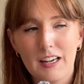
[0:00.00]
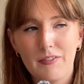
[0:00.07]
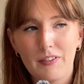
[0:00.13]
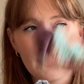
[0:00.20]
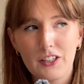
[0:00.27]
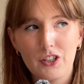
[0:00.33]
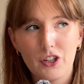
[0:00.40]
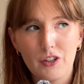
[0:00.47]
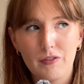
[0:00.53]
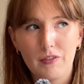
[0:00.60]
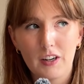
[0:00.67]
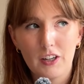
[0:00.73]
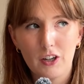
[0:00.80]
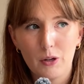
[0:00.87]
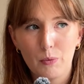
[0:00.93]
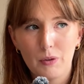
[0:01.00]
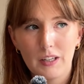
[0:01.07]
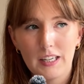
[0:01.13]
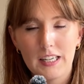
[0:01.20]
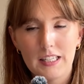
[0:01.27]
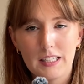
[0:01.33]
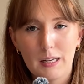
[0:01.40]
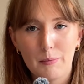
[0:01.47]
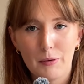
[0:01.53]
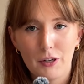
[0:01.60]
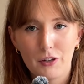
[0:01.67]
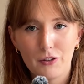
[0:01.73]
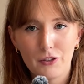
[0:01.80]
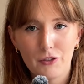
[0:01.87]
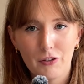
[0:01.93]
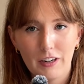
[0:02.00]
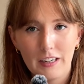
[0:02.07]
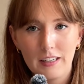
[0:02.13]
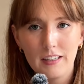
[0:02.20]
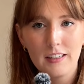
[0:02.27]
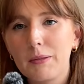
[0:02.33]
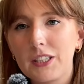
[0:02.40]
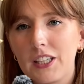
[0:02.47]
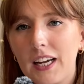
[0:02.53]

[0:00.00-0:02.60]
If I do find out what it is, I'll put it on the screen. But